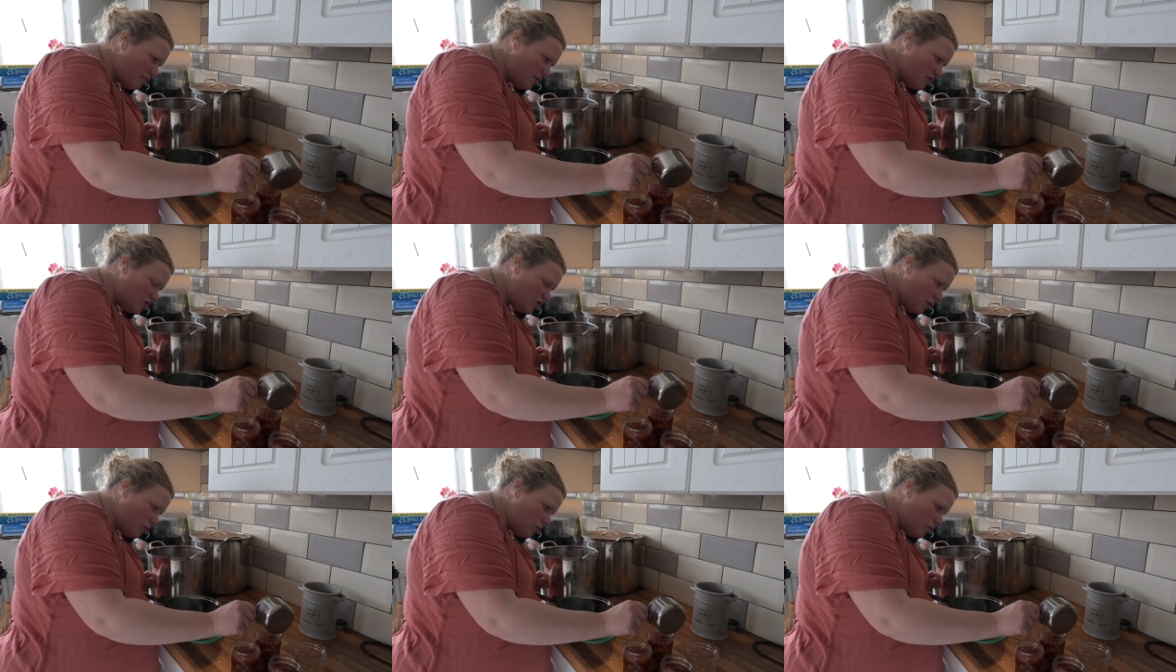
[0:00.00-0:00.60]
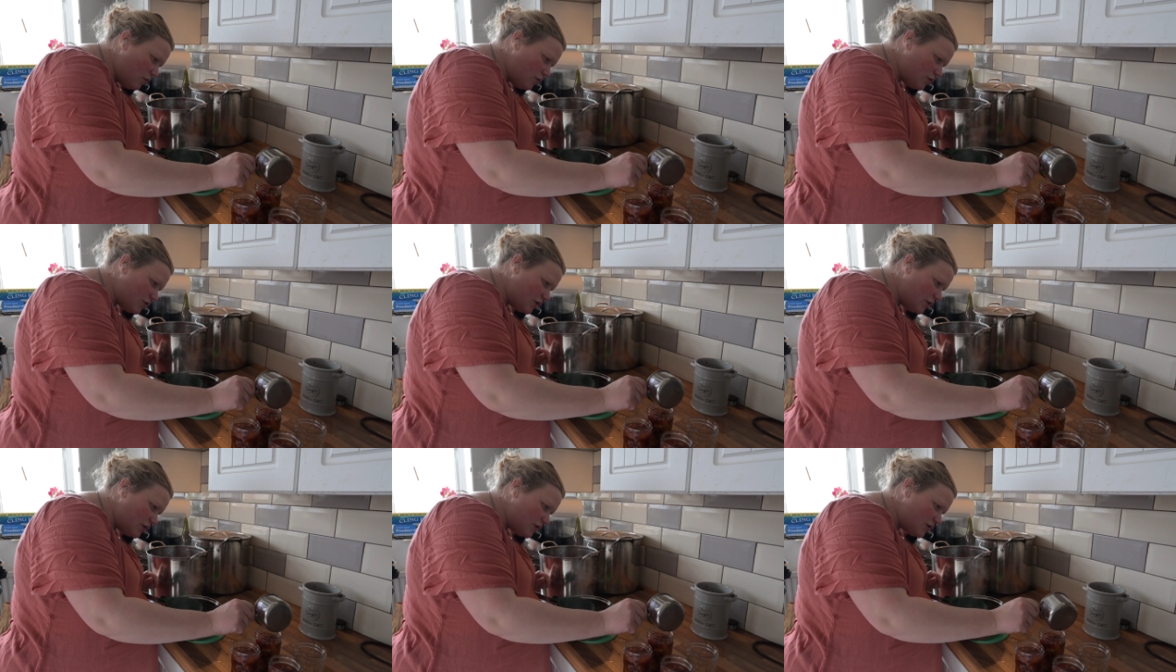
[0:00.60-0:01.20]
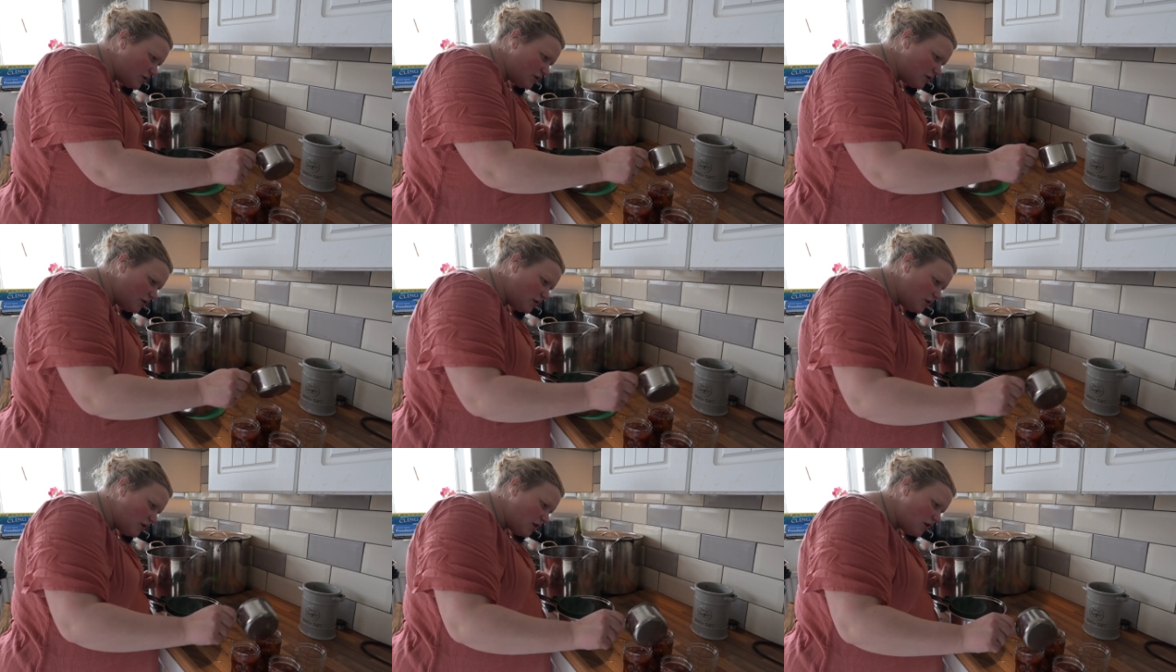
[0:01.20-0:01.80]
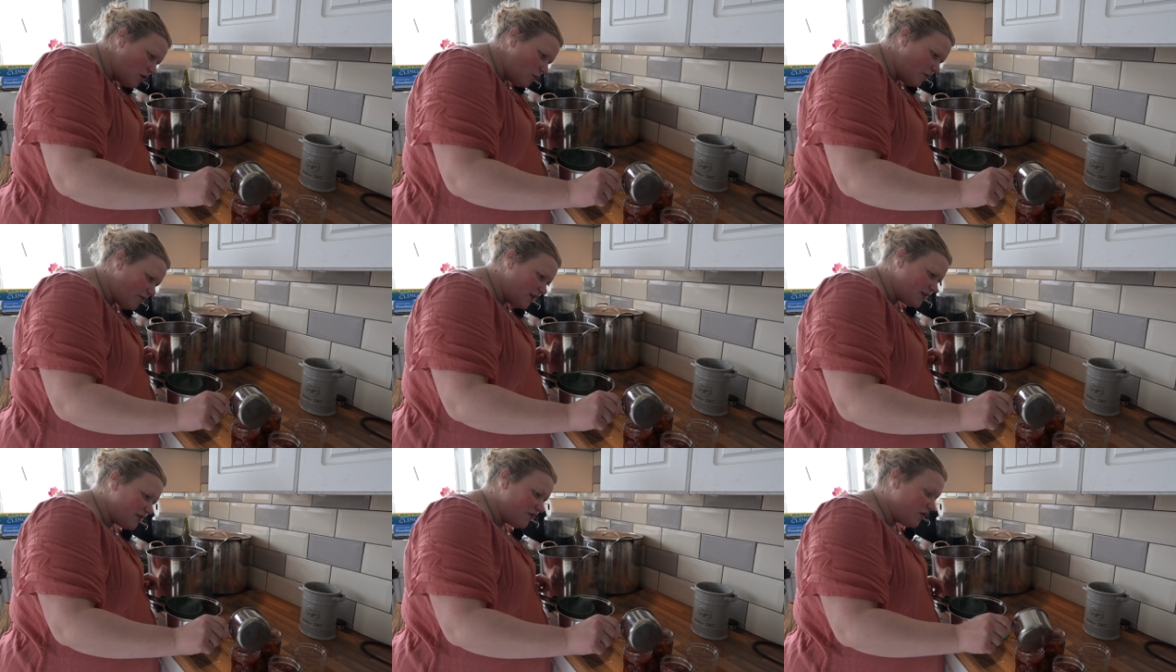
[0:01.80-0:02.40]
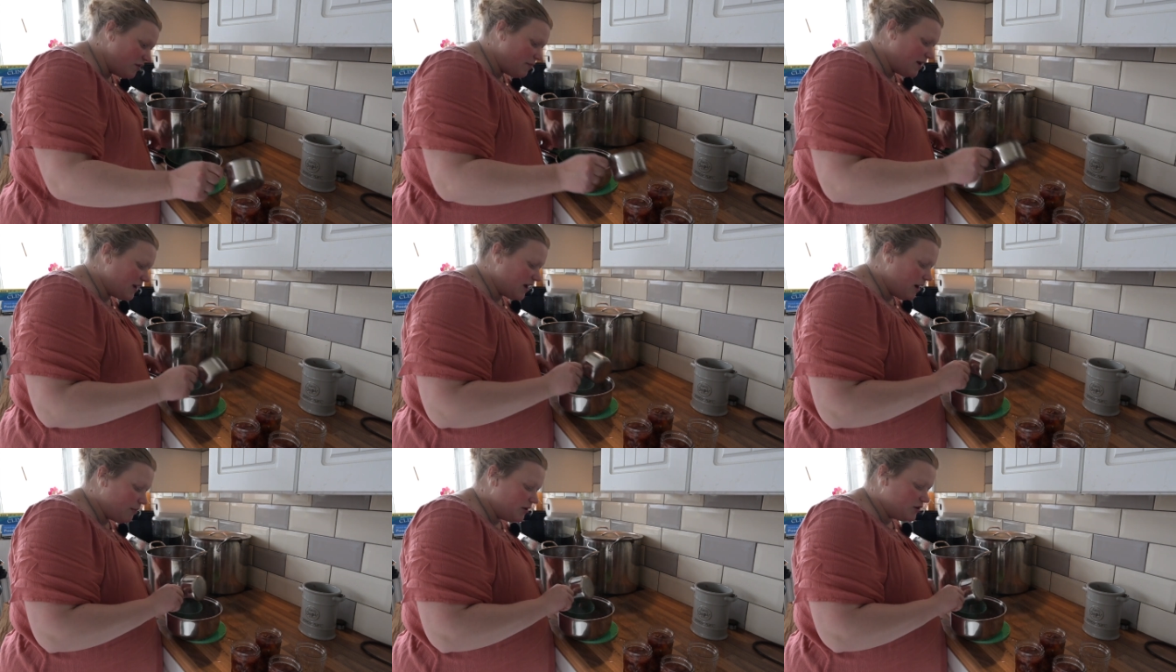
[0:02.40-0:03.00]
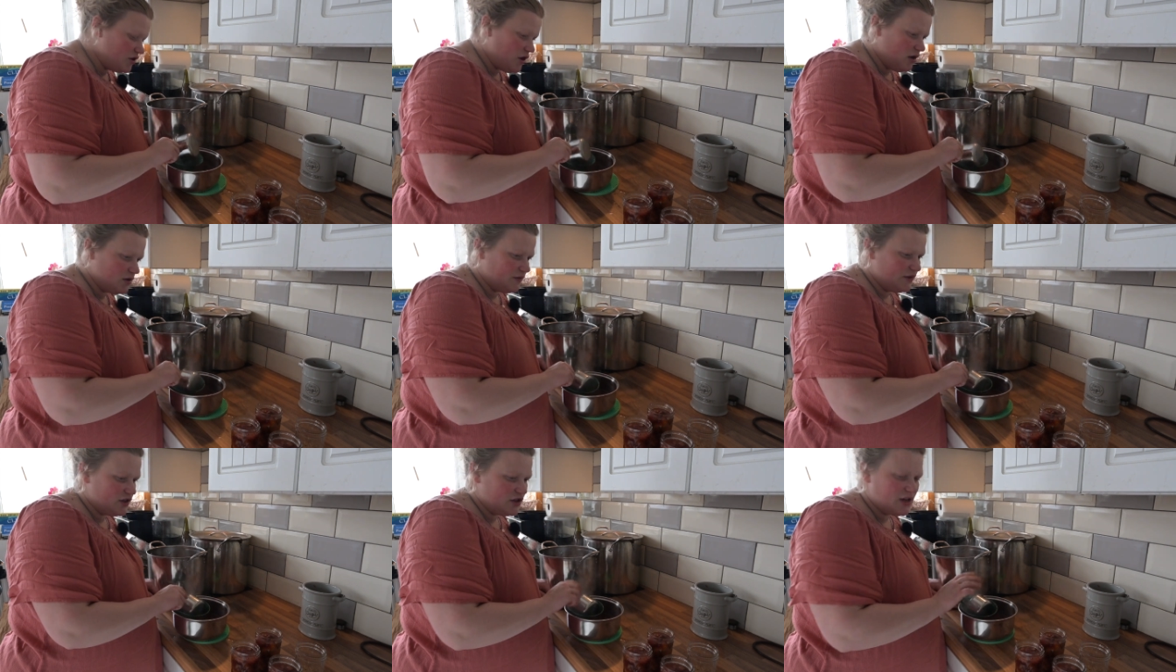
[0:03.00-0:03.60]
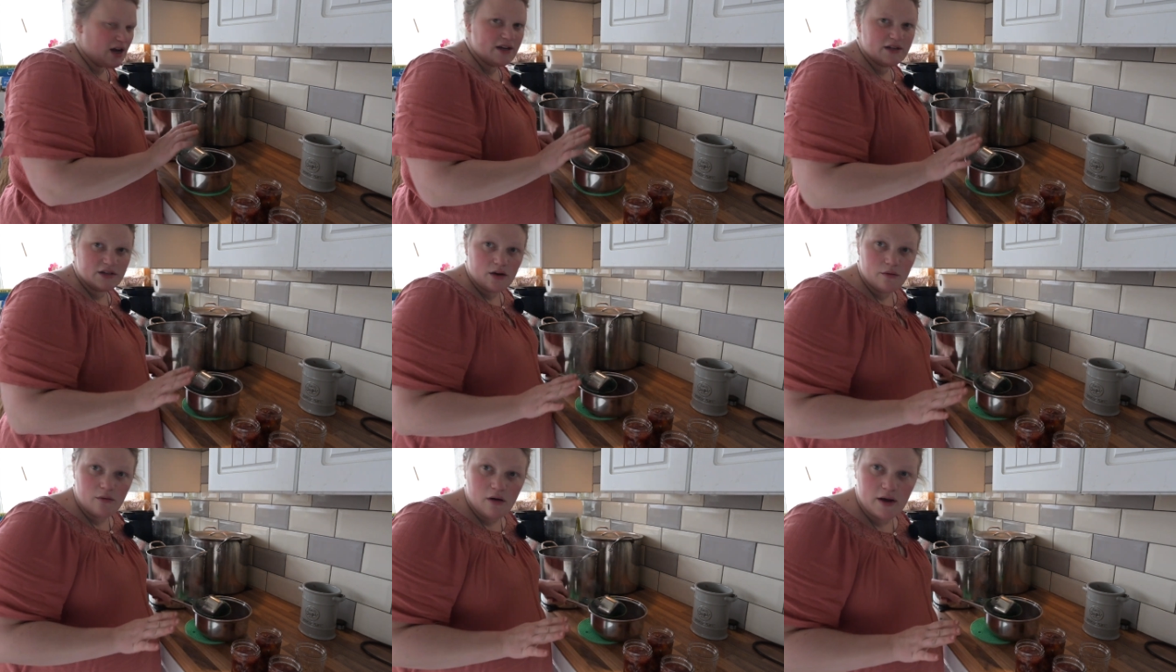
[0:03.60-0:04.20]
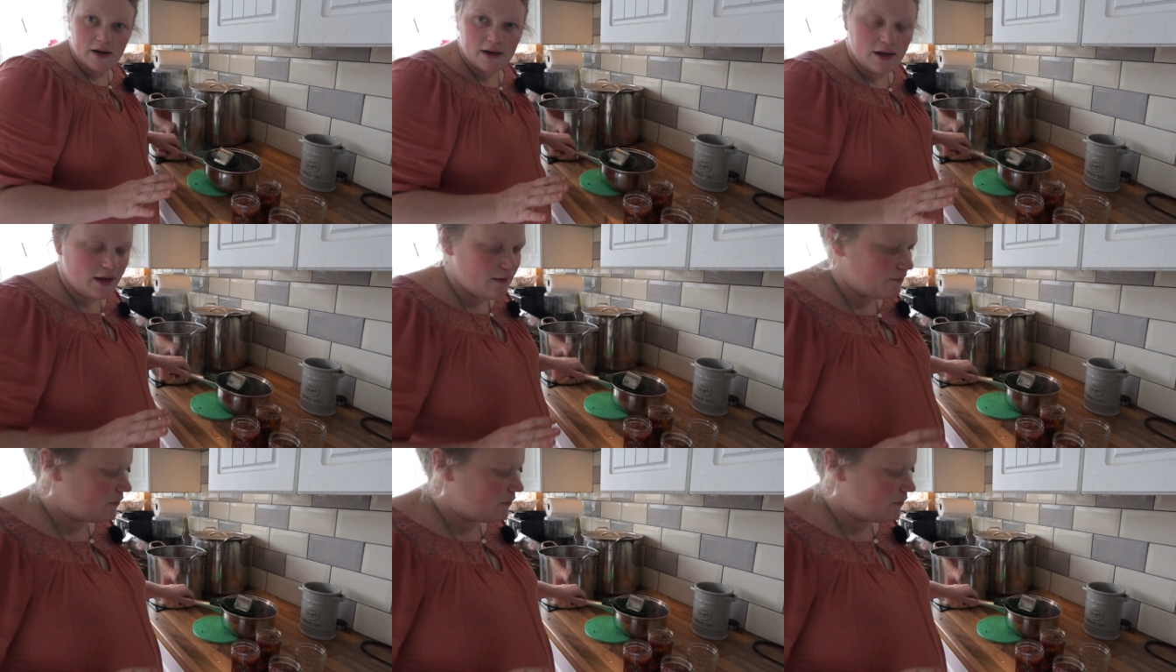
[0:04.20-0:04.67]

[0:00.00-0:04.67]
been so cautious with this. I've only made a couple of jars of it just in case I don't like it.